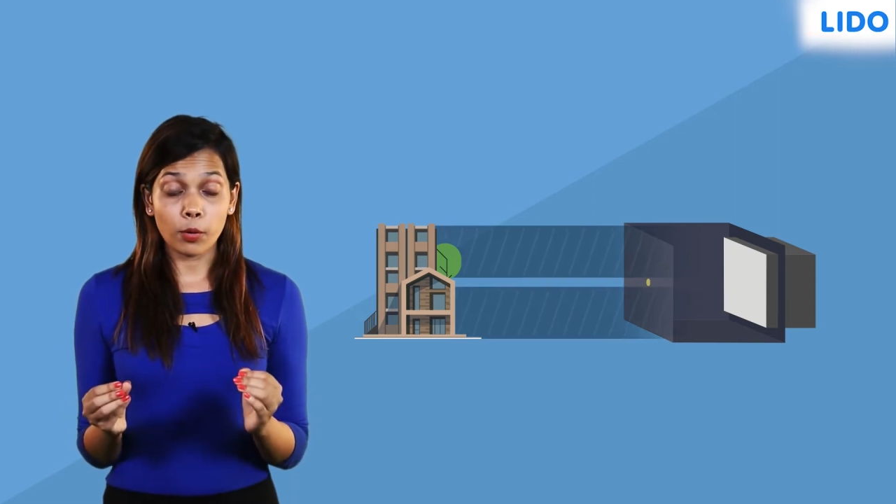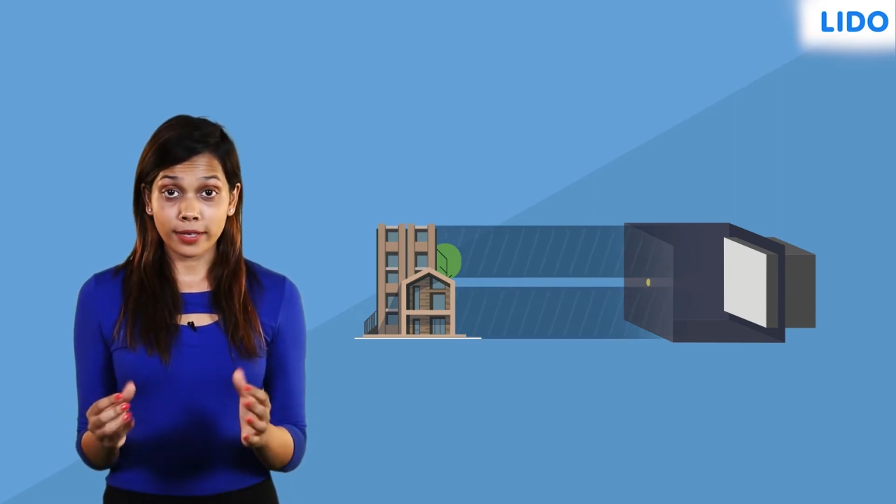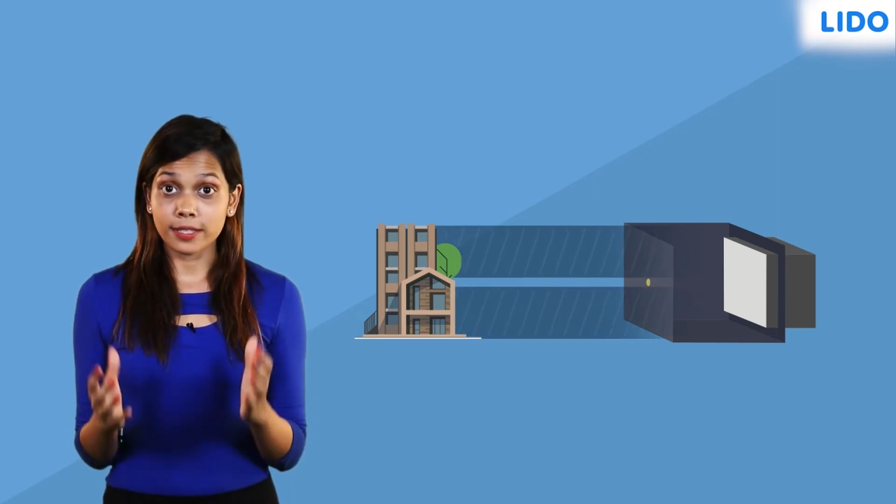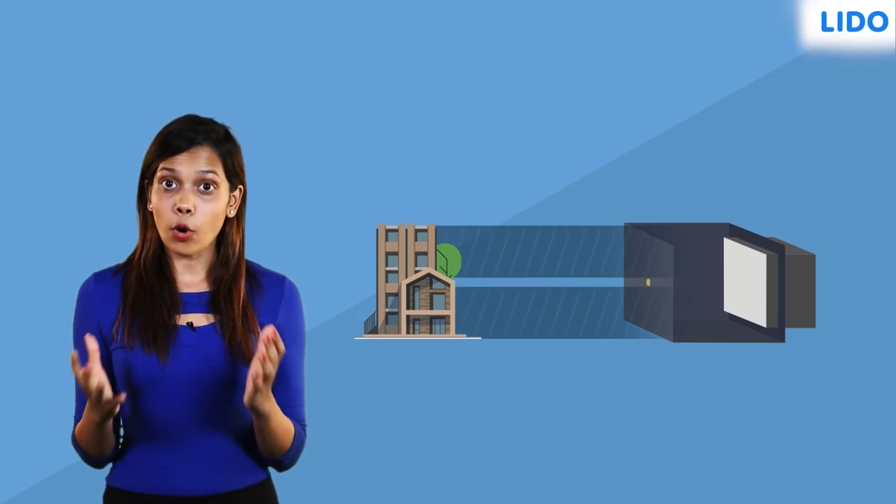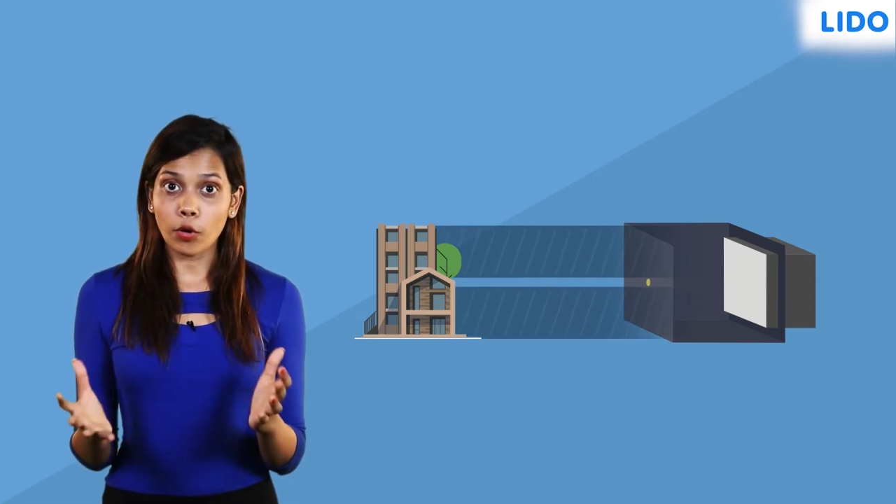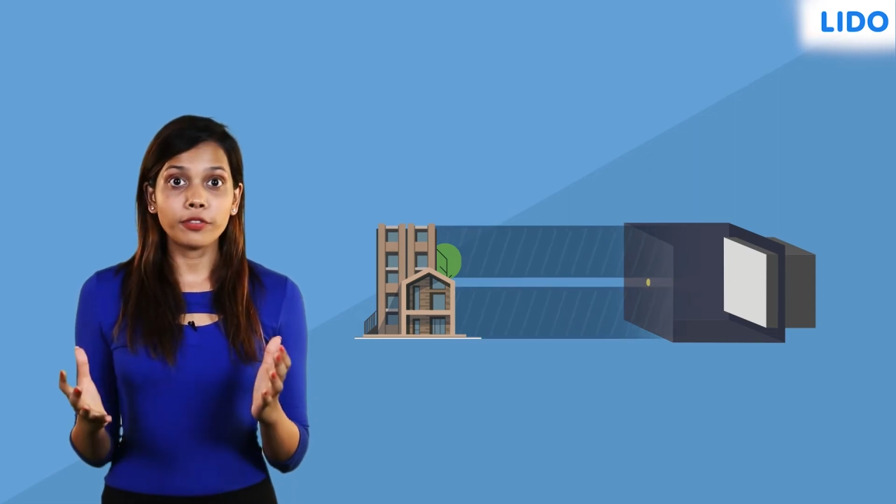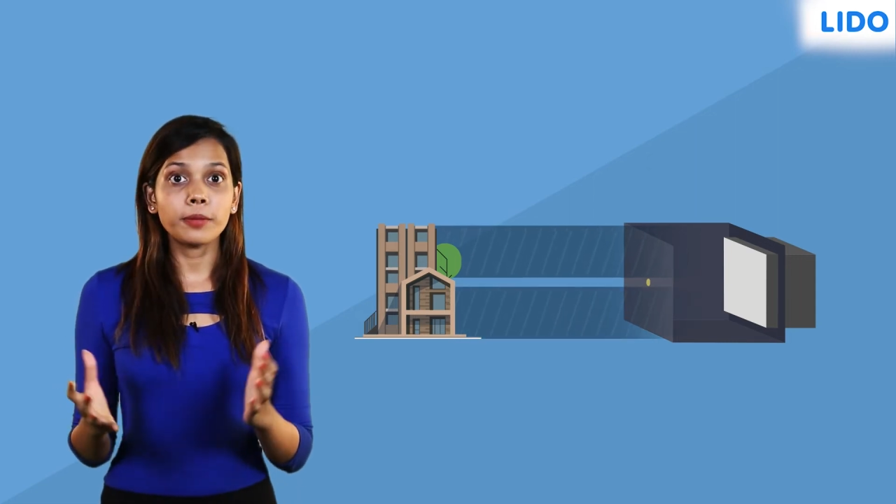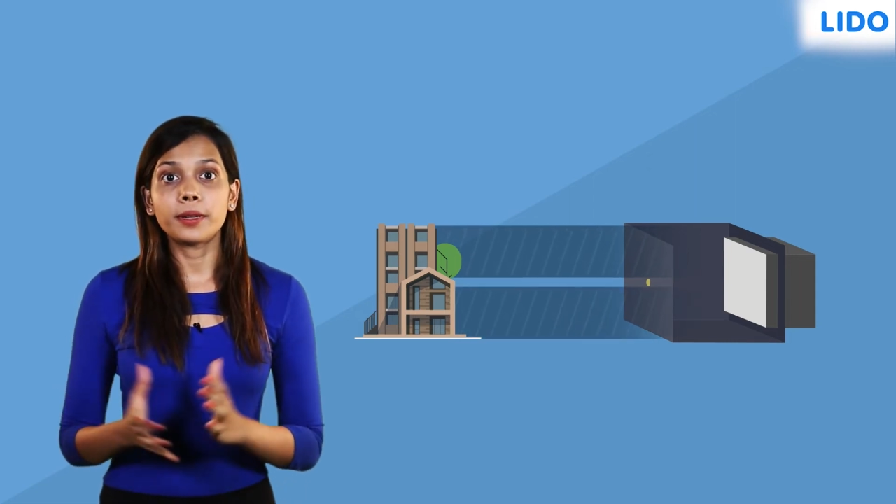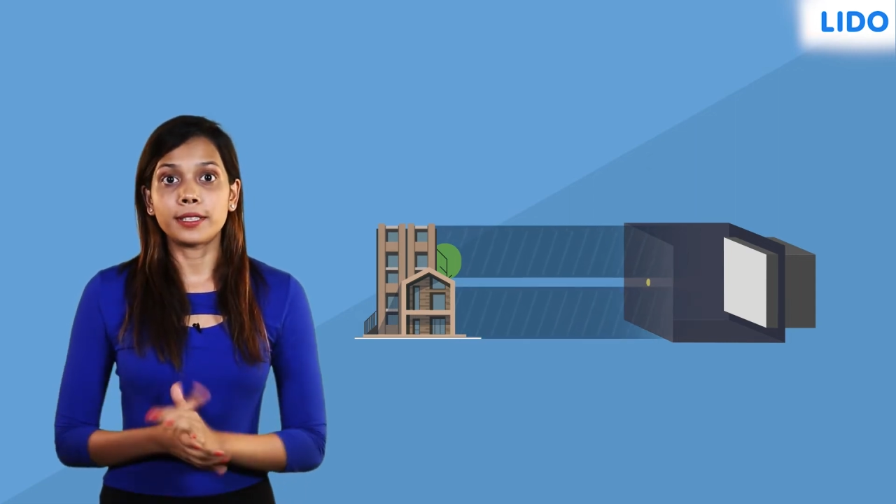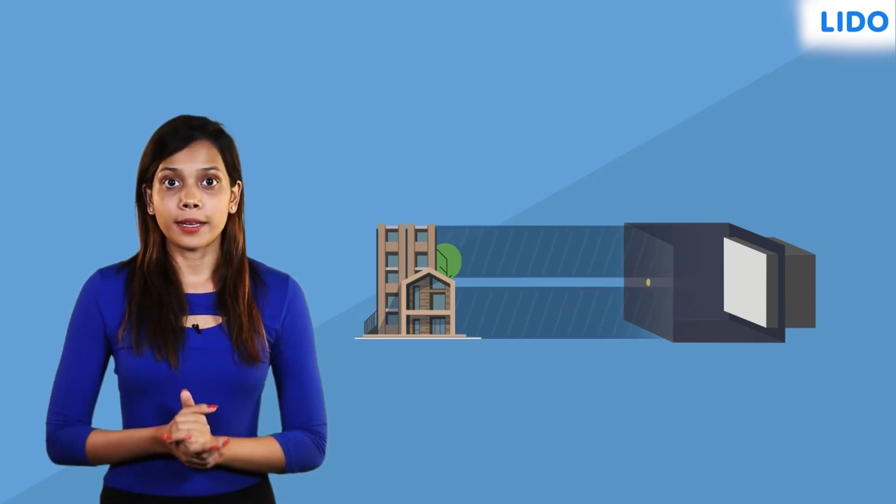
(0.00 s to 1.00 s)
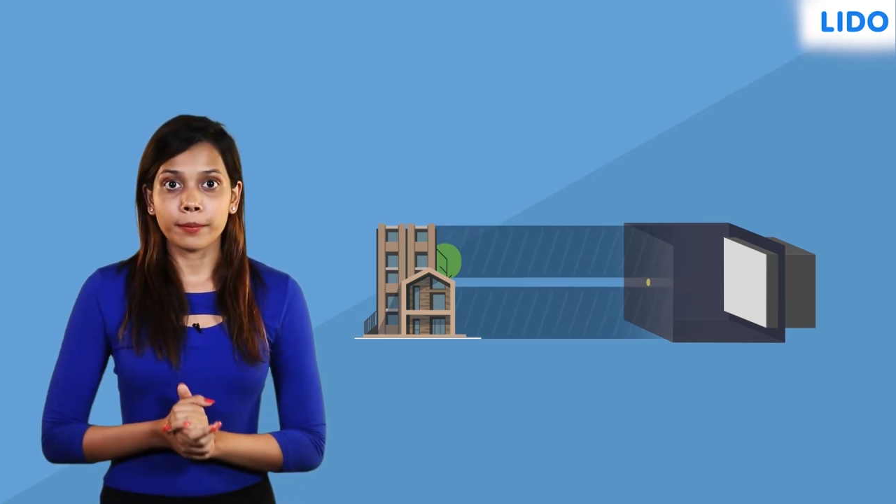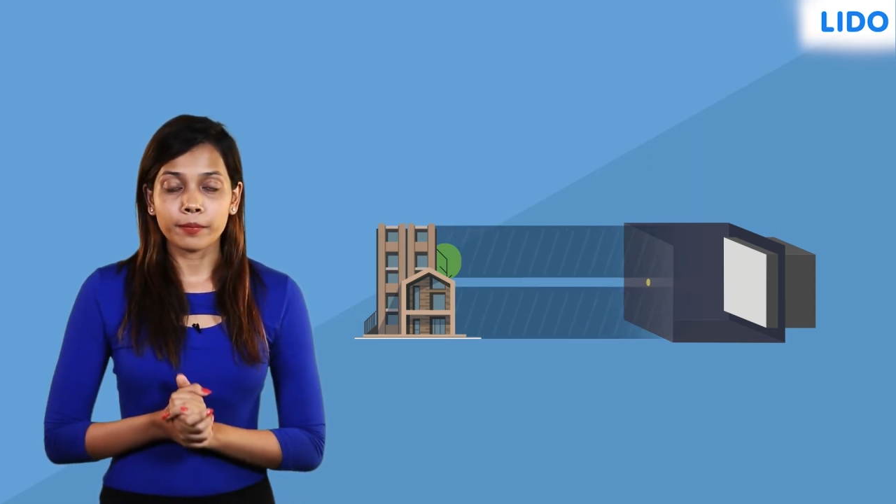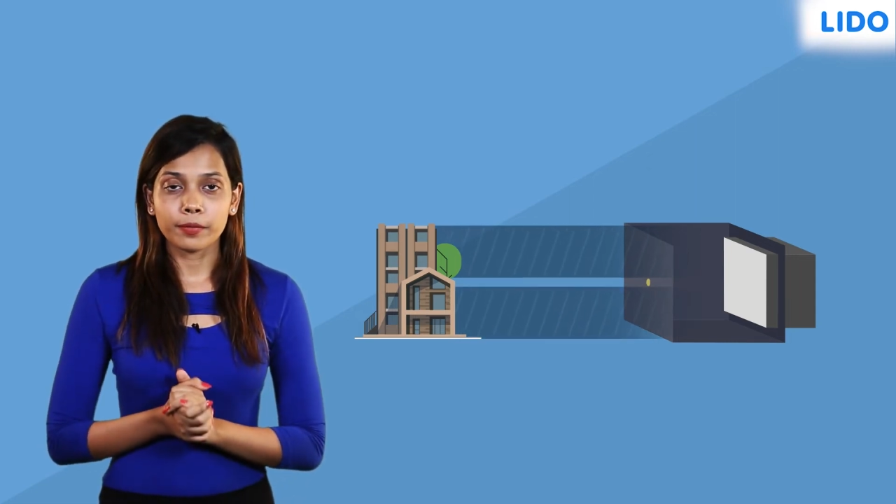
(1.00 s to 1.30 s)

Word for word: points of the building.